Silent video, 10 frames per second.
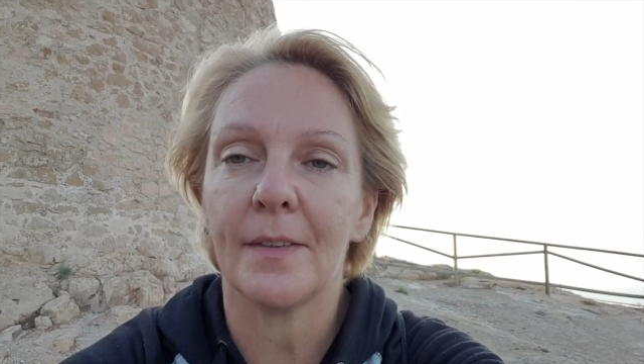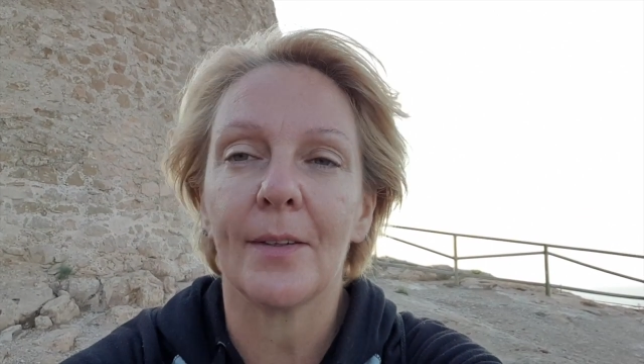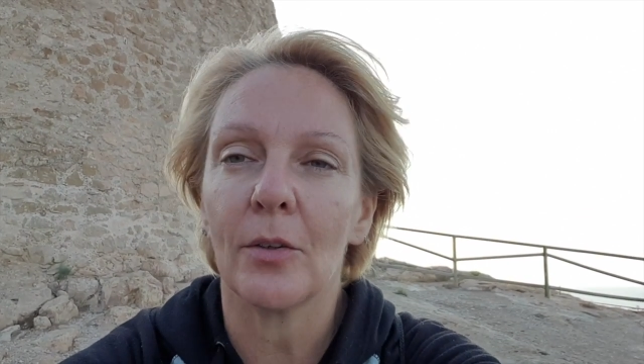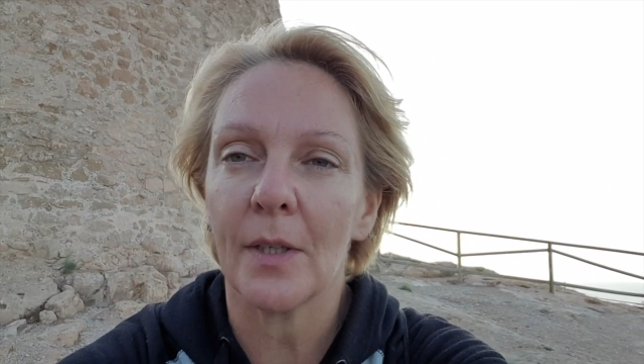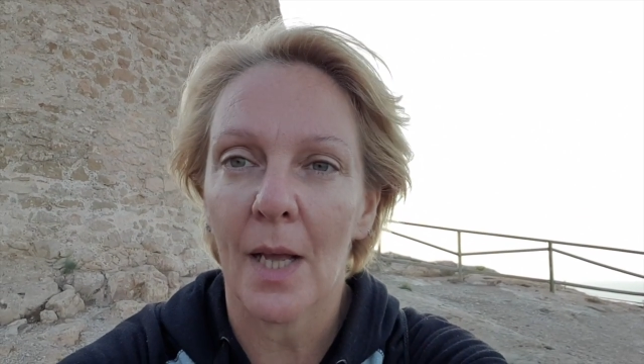It's
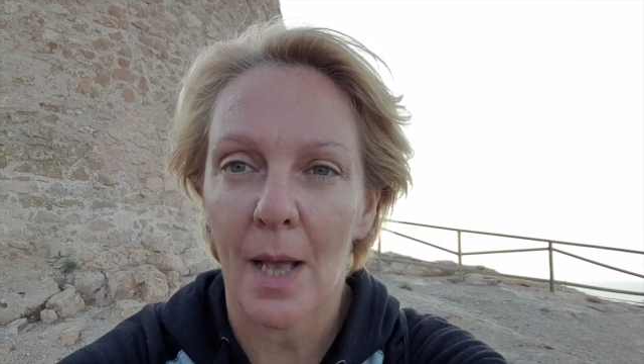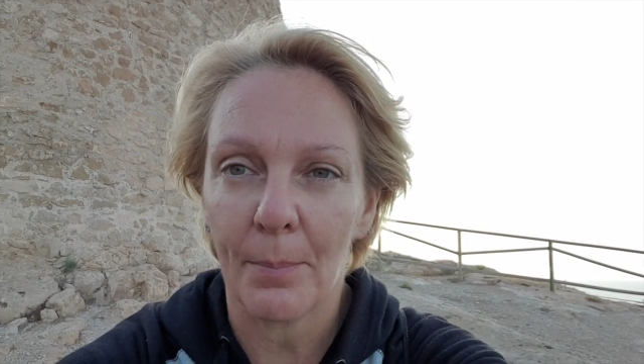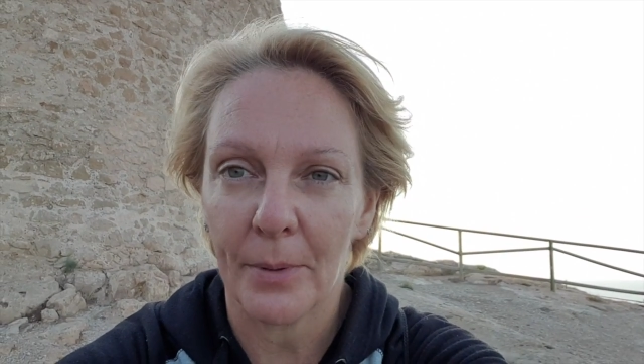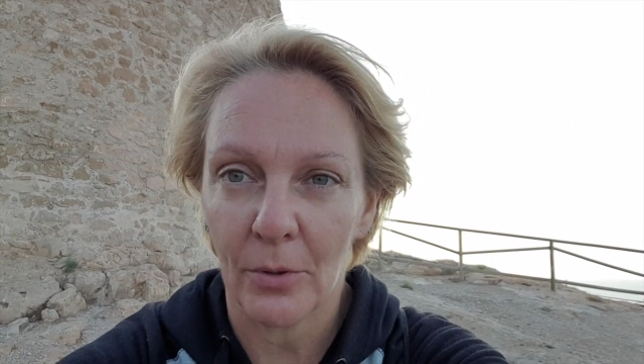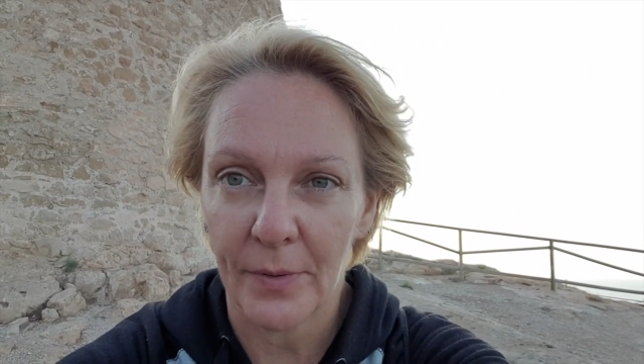not going to
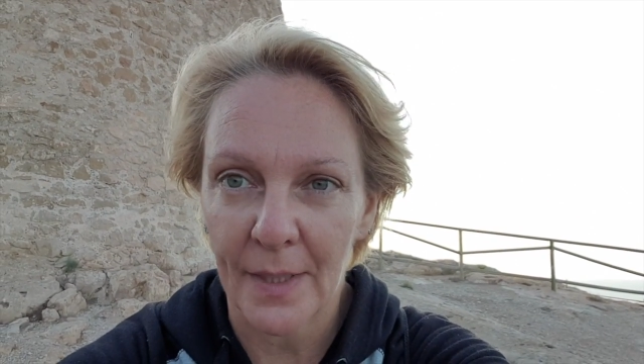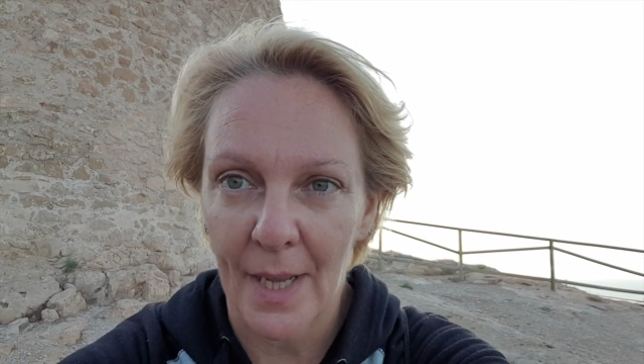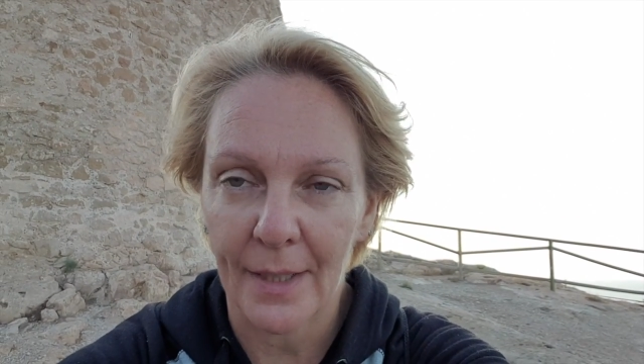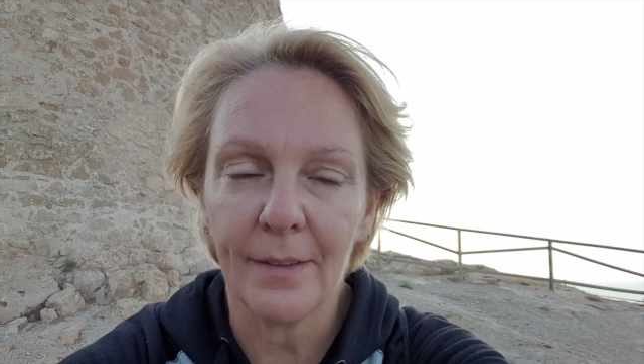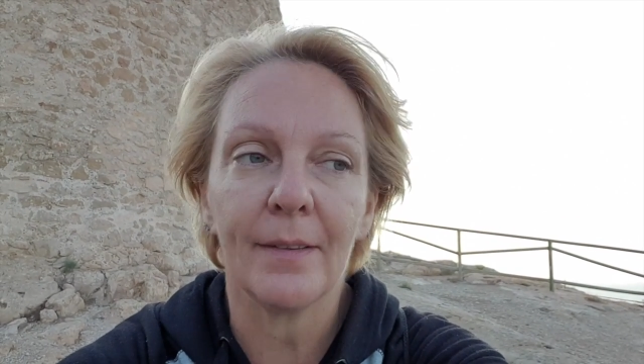happen
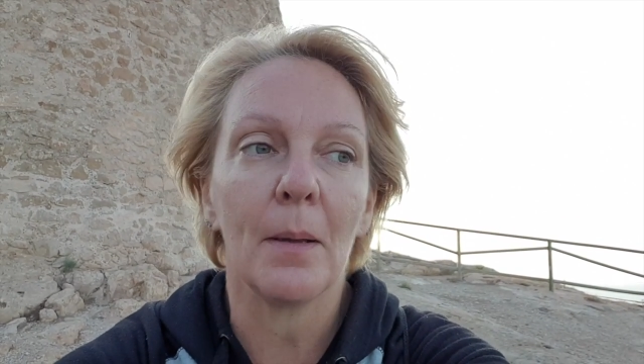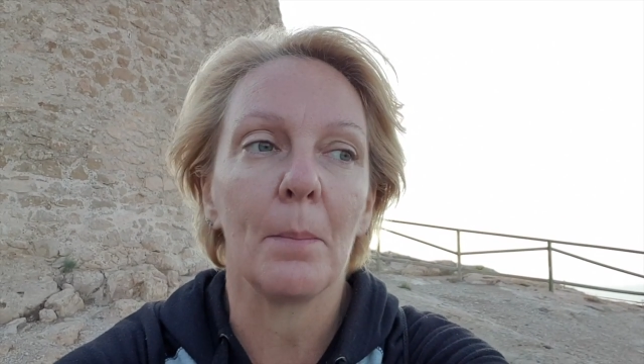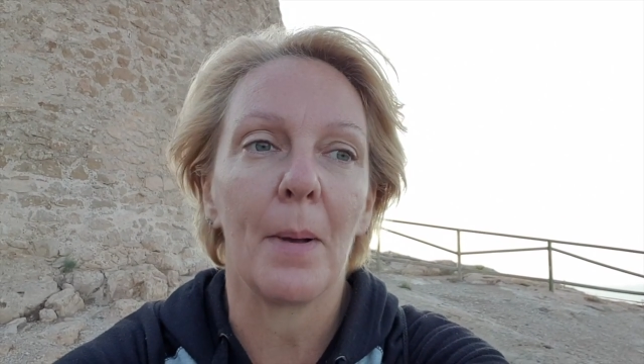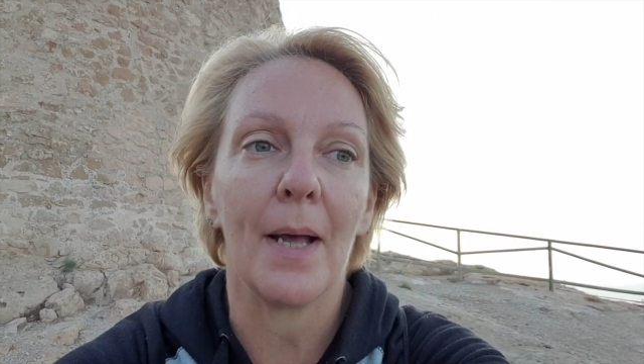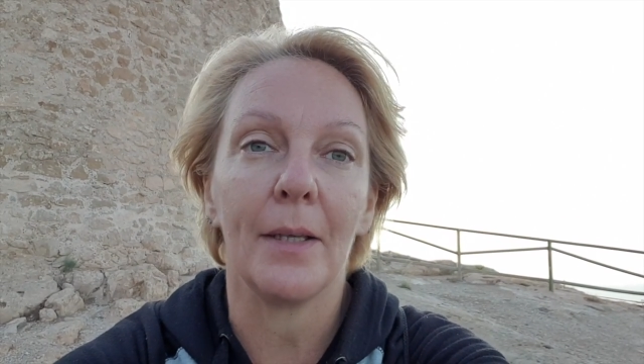overnight,
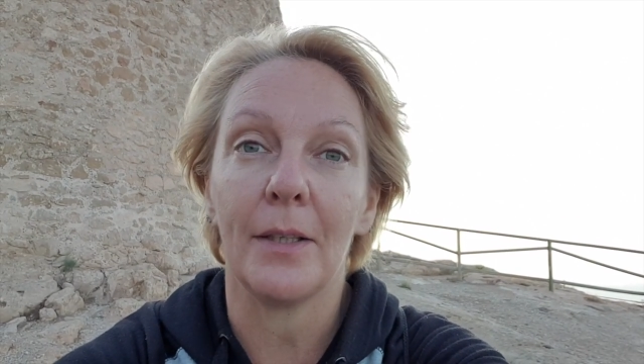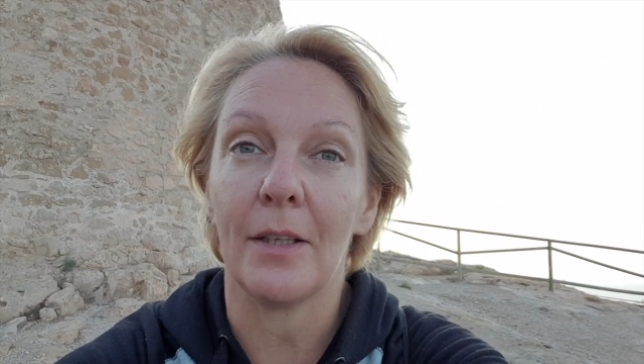but